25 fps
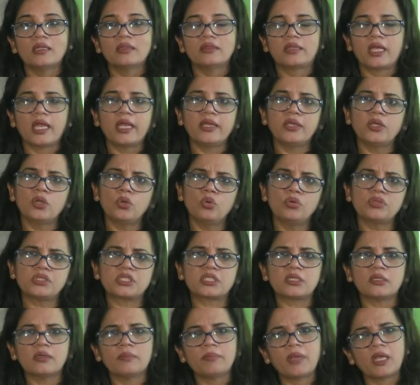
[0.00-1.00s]
They
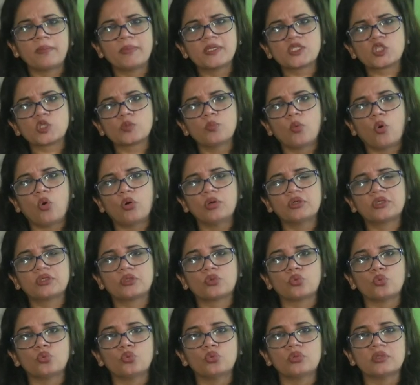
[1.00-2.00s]
used maybe small
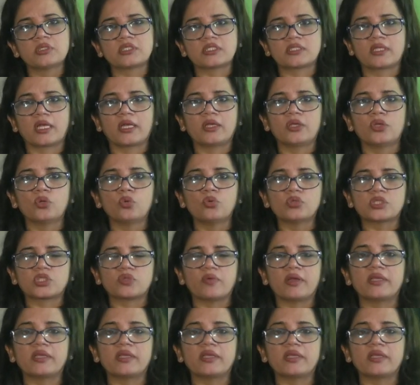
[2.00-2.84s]
tools, they used